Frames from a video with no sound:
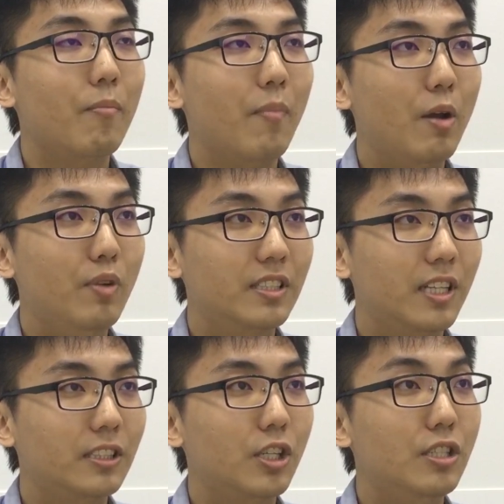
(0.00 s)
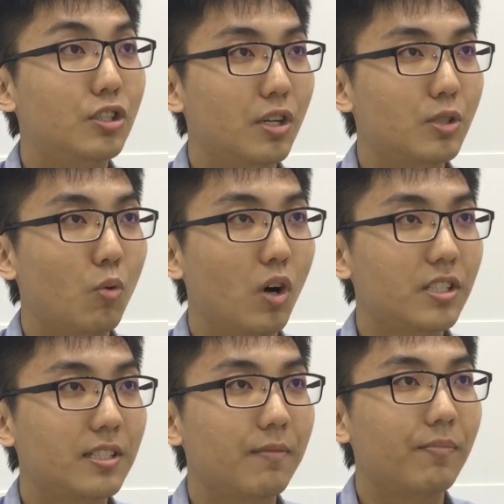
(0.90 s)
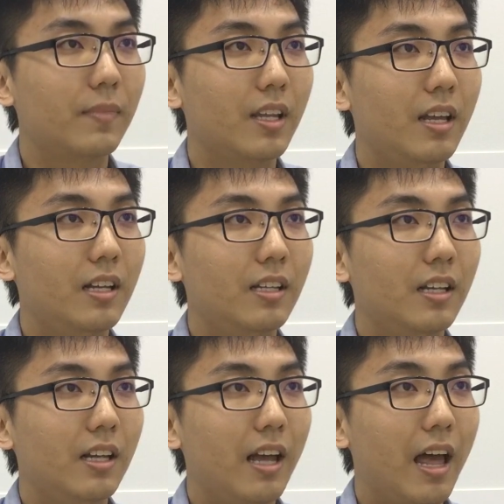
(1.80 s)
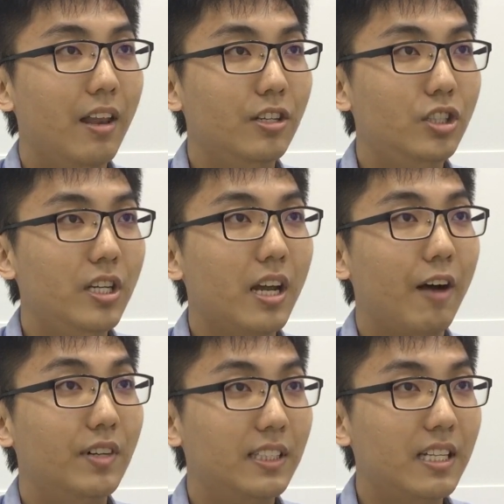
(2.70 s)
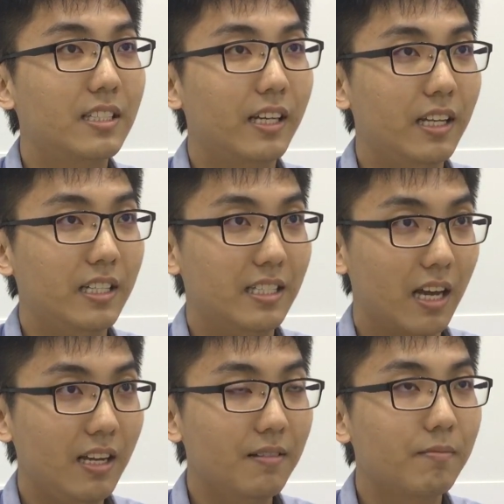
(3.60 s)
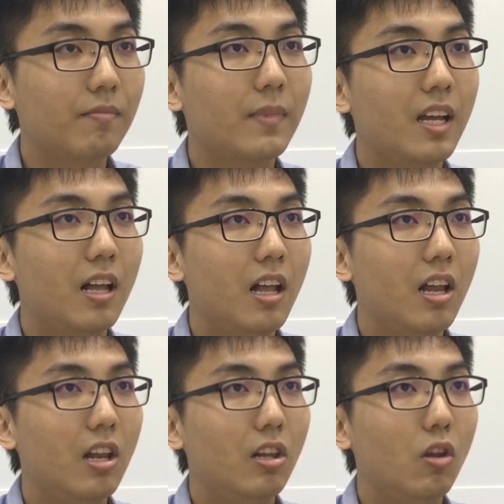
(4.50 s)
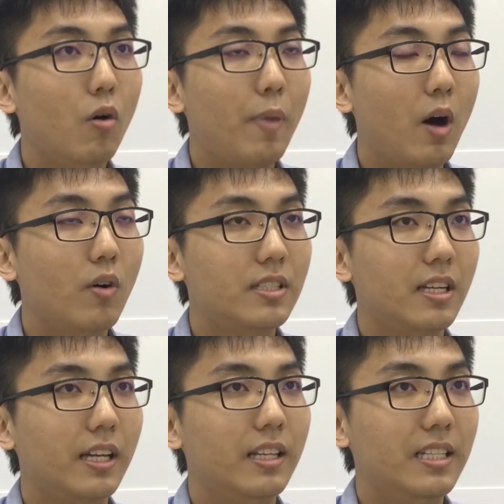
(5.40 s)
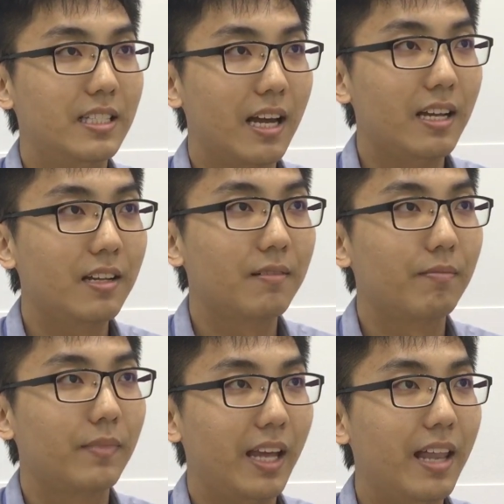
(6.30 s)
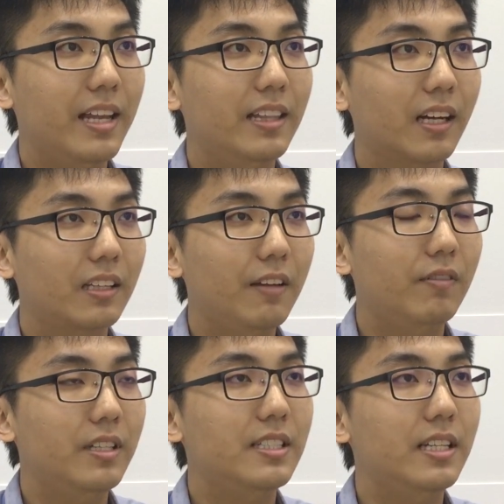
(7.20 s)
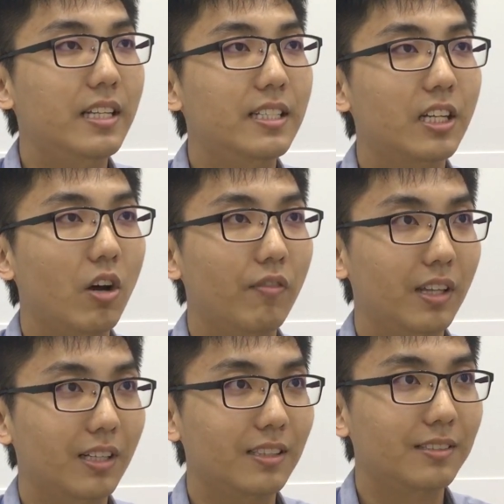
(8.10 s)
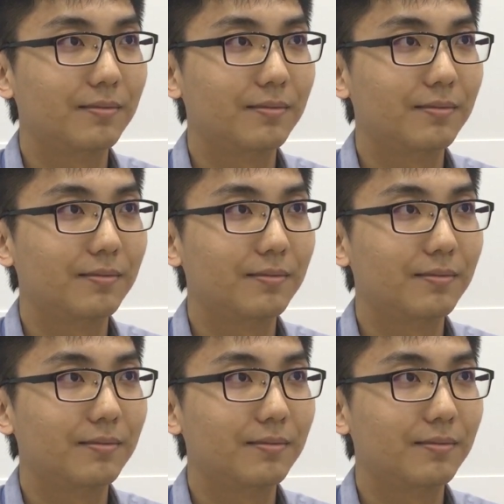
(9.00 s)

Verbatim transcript: My research interest was energy harvesting circuit design, low power circuit design, and inductive DC-DC converter.